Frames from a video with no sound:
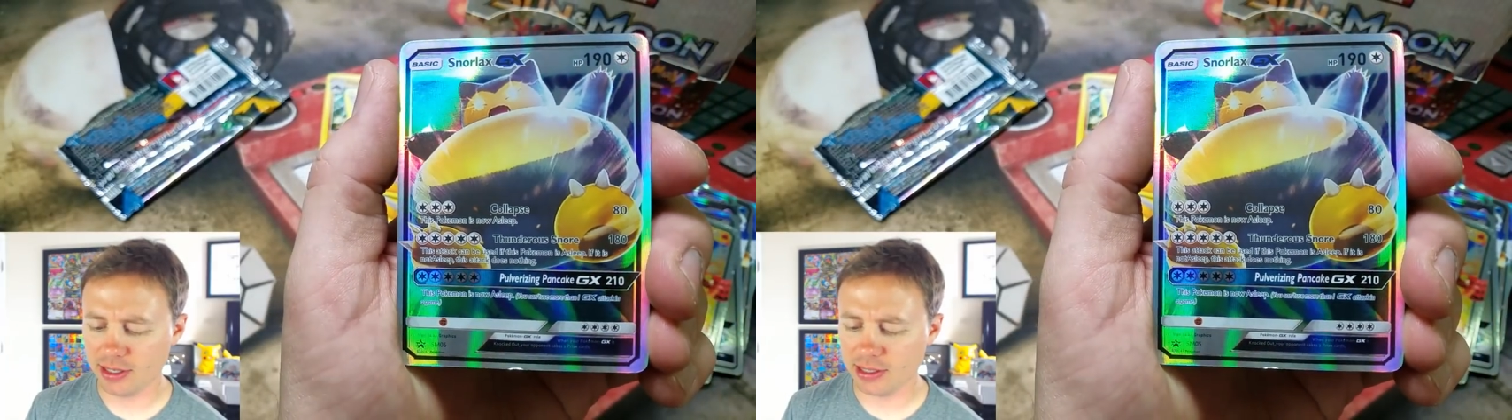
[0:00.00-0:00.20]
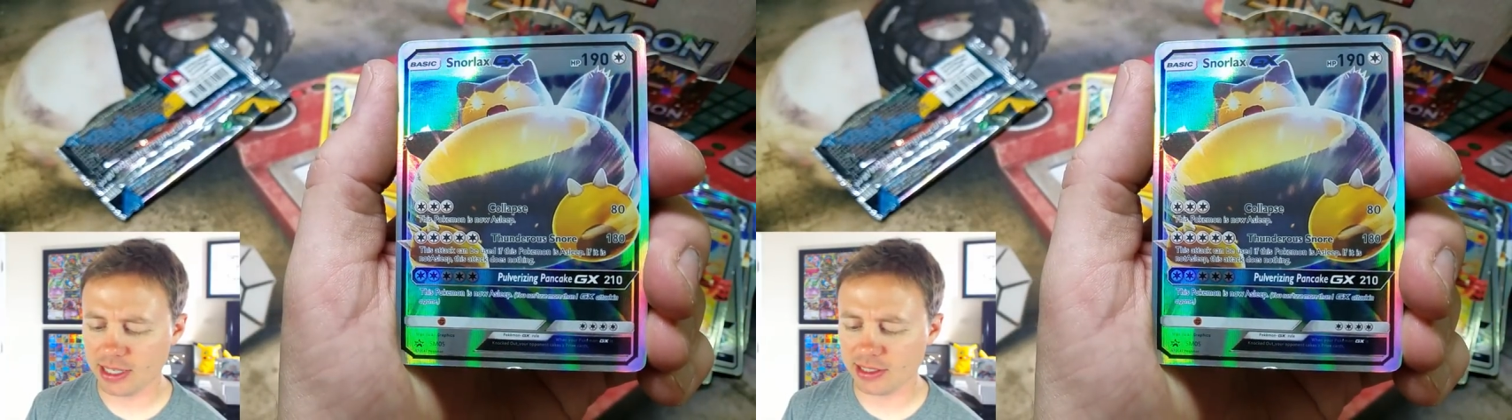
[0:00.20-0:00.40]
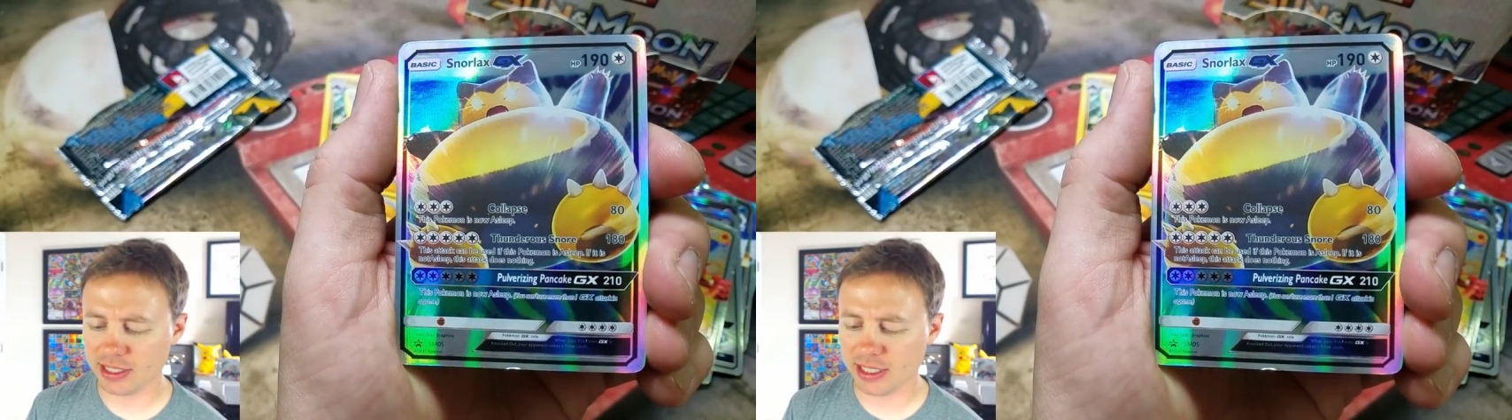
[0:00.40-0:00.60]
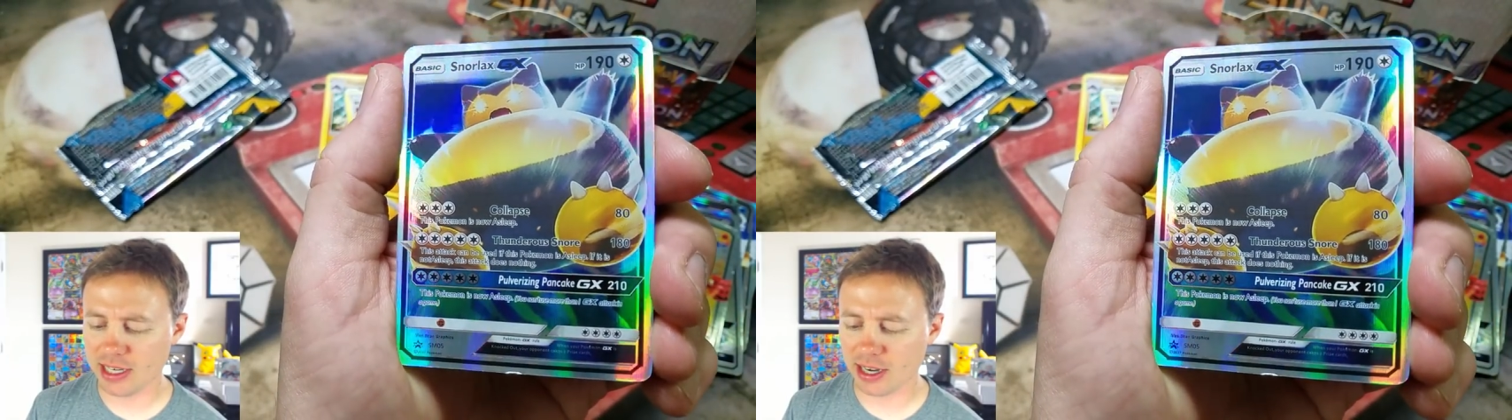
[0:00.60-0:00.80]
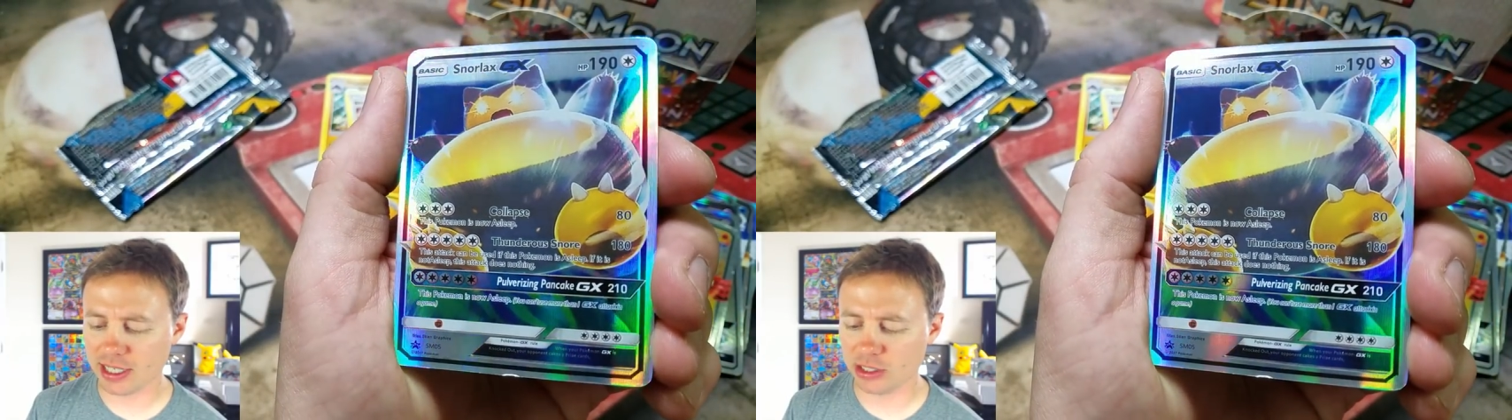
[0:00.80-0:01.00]
That
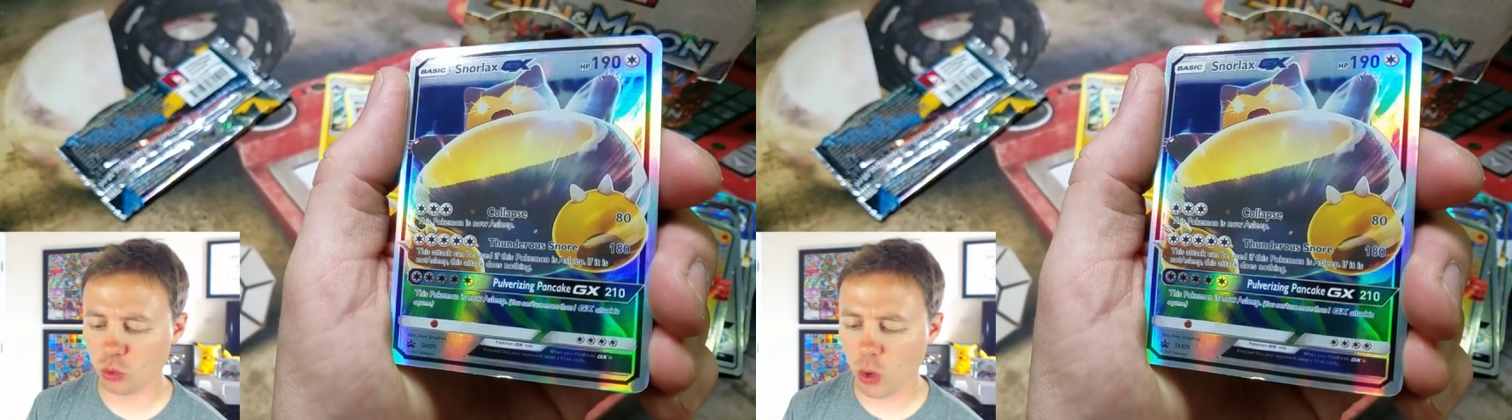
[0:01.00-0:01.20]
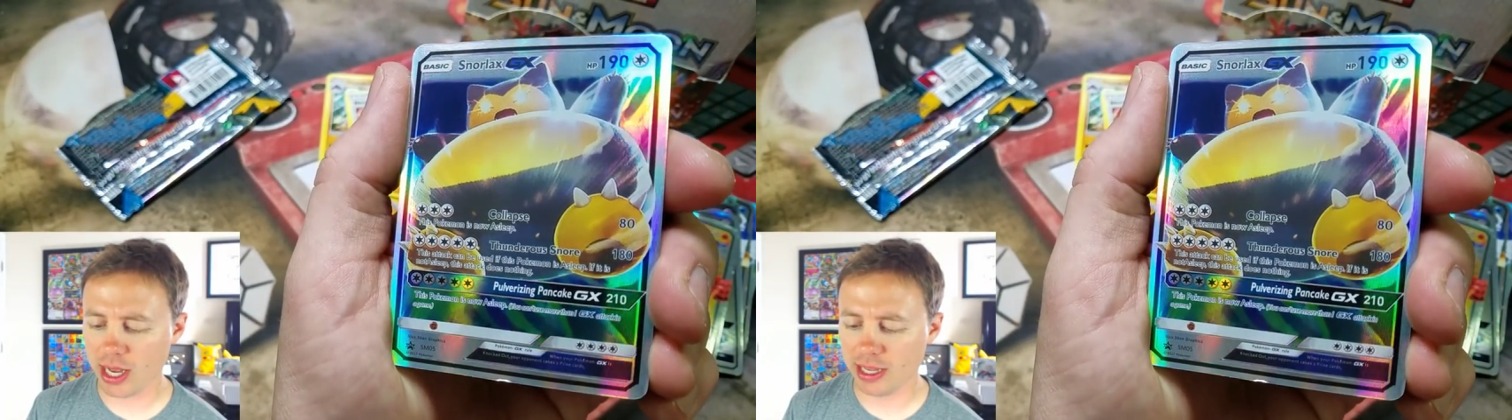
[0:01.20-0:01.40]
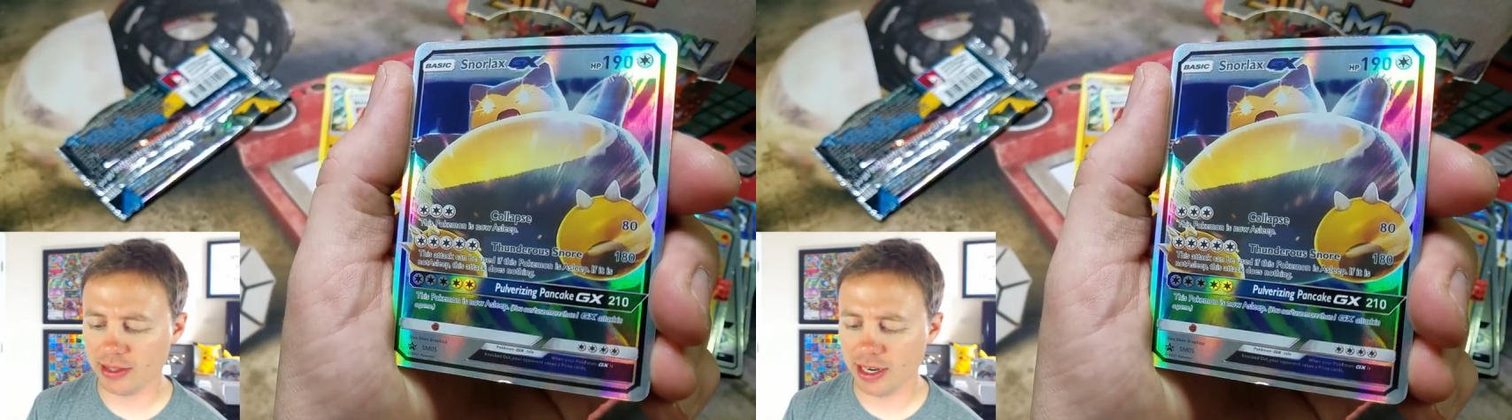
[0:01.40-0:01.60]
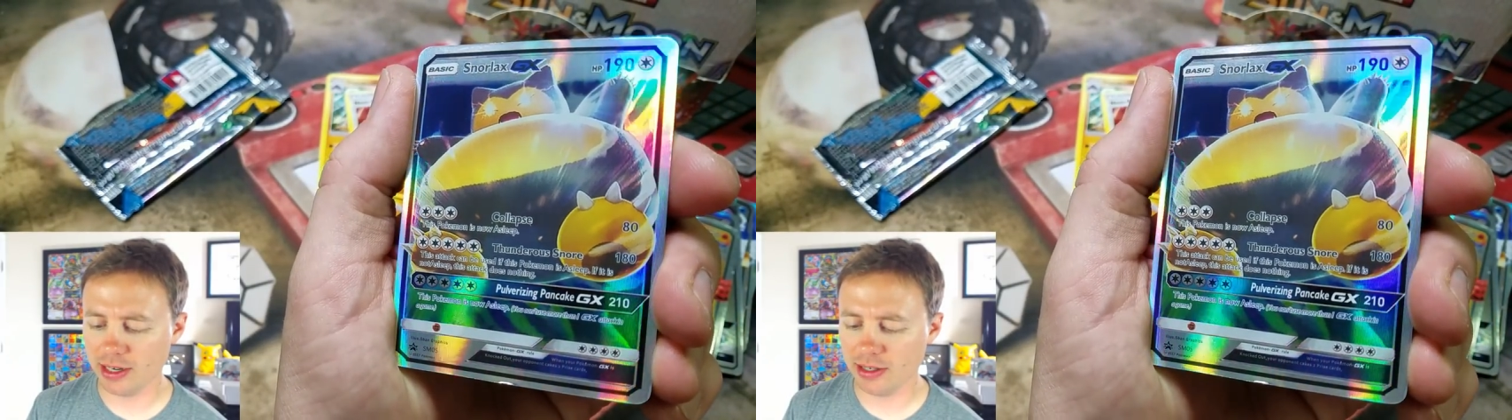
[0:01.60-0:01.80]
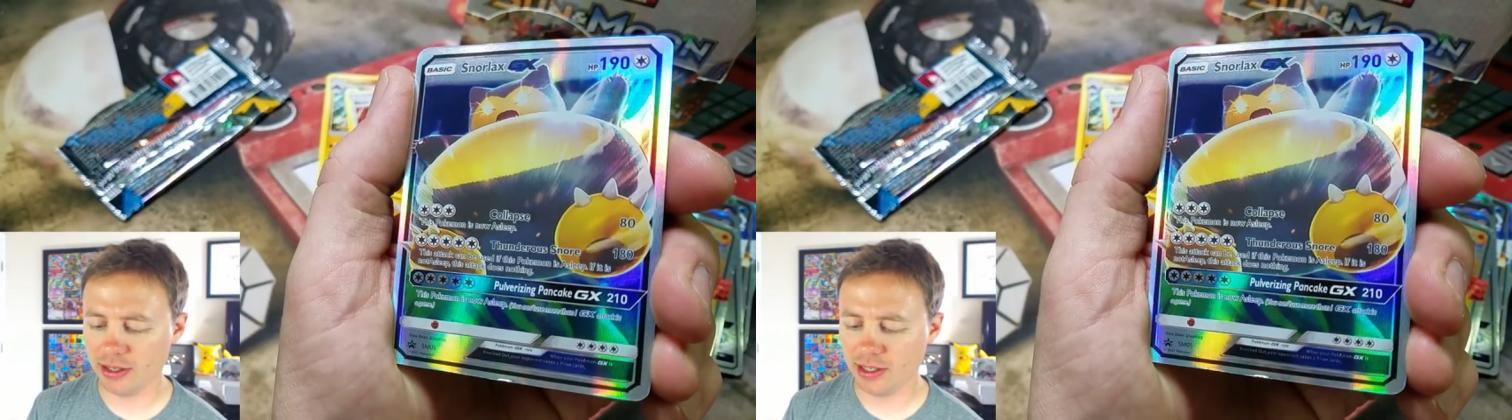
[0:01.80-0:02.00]
snuck its way in
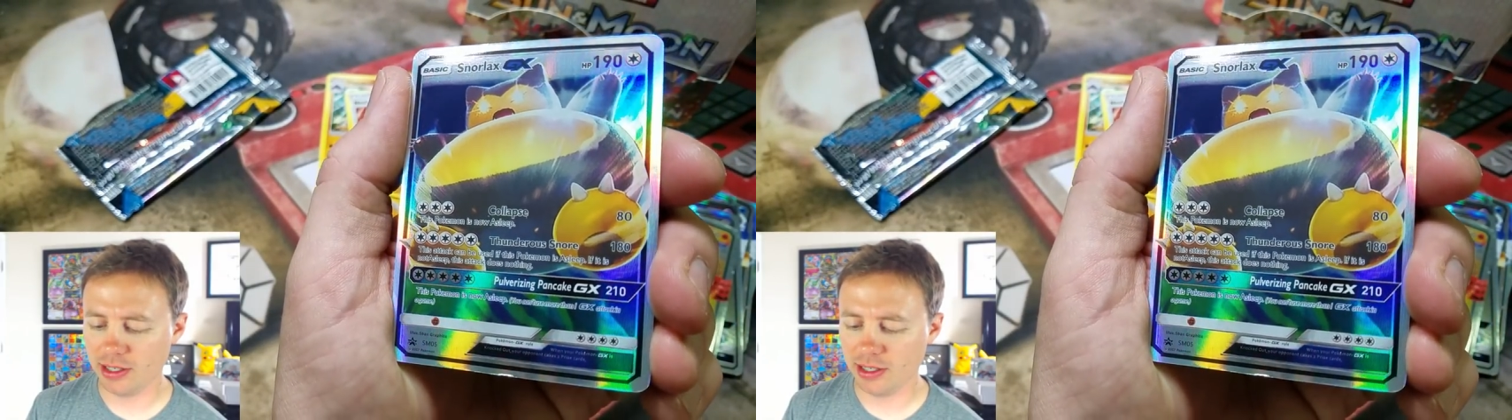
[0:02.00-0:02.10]
there.